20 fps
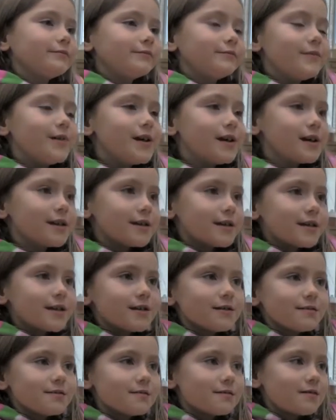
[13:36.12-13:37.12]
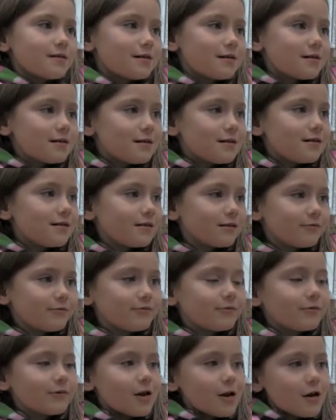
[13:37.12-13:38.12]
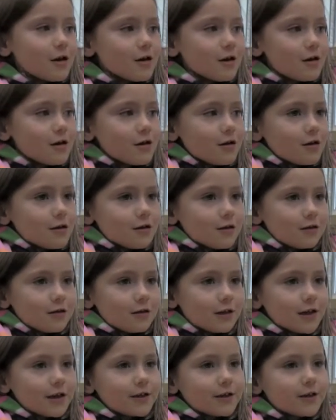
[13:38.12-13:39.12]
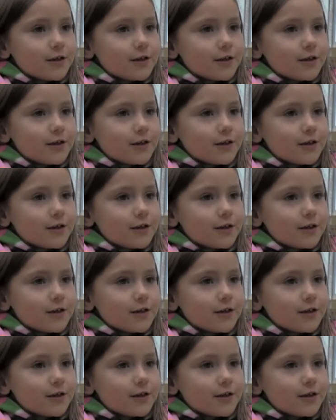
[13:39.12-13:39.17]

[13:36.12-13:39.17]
makes it all, like